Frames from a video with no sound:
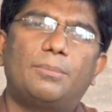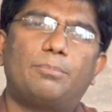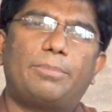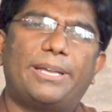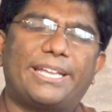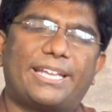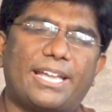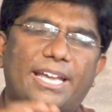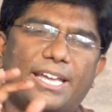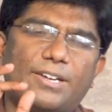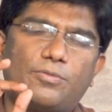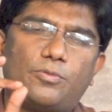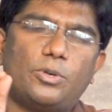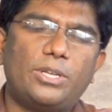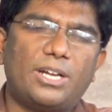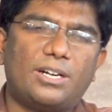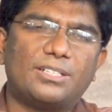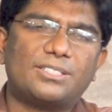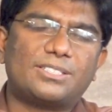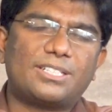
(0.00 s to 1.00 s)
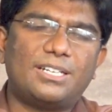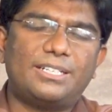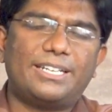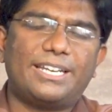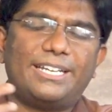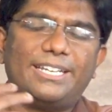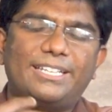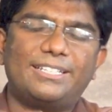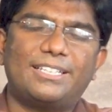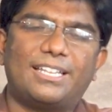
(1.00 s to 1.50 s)
by carefully
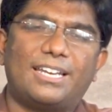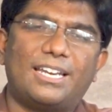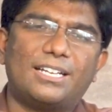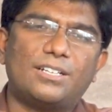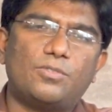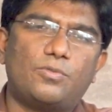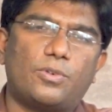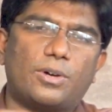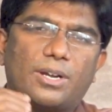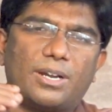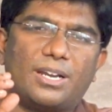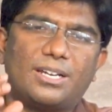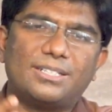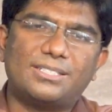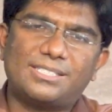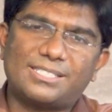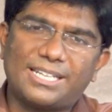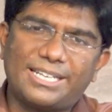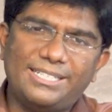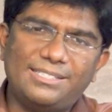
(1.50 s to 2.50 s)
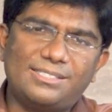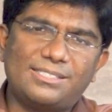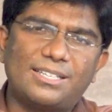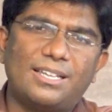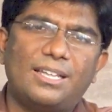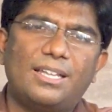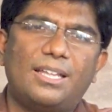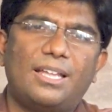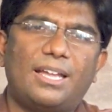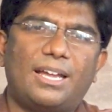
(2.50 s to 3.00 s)
auscultating the lung for lung signs
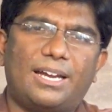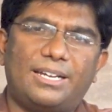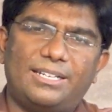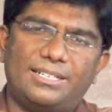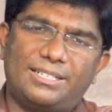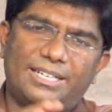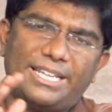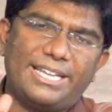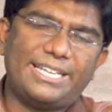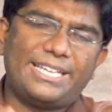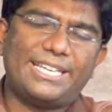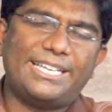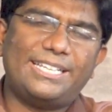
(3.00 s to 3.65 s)
and take